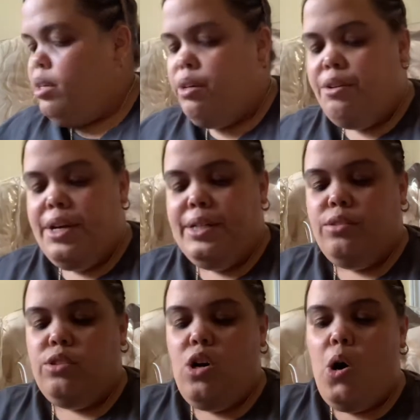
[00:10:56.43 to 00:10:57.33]
All right,
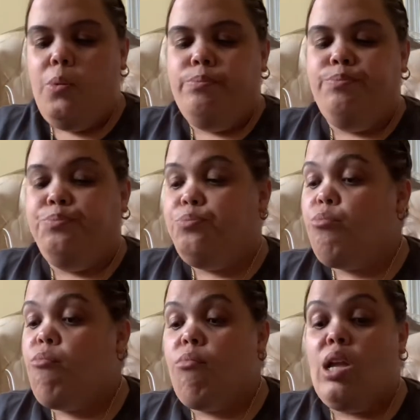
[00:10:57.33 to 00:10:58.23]
so
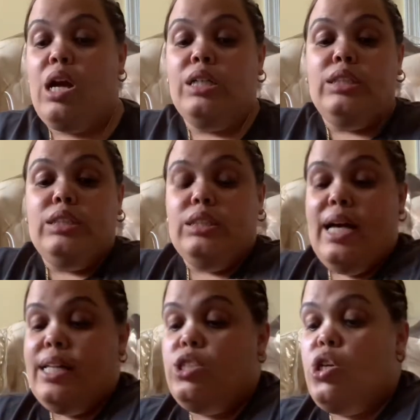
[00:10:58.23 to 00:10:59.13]

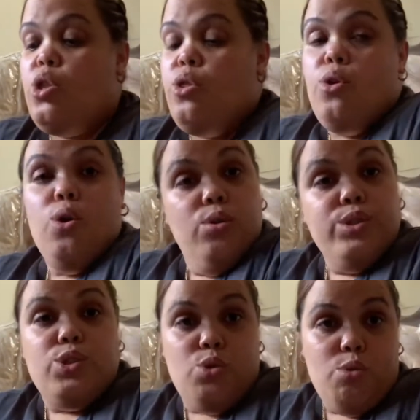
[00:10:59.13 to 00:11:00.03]
that's those
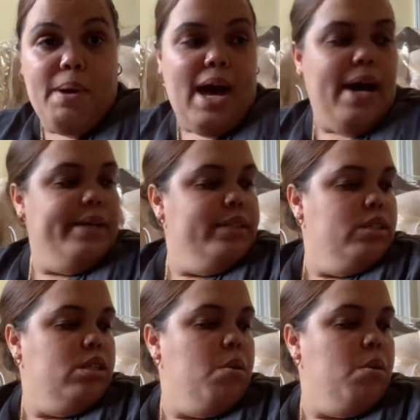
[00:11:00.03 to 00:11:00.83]
two bags.